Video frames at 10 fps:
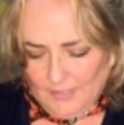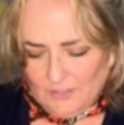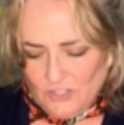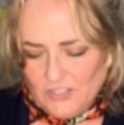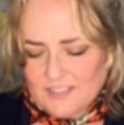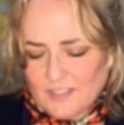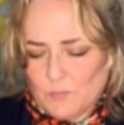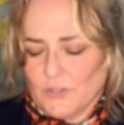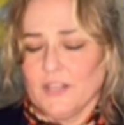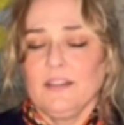And she said,
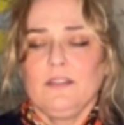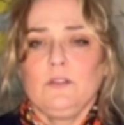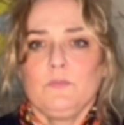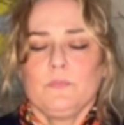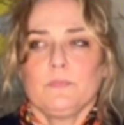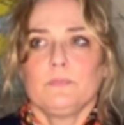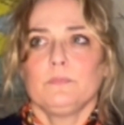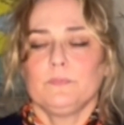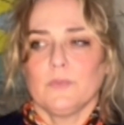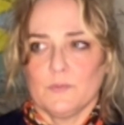"Maria,
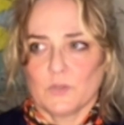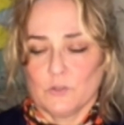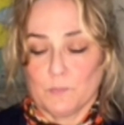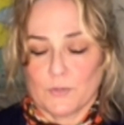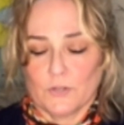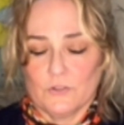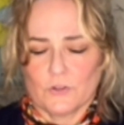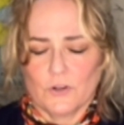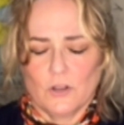I'm going to burn your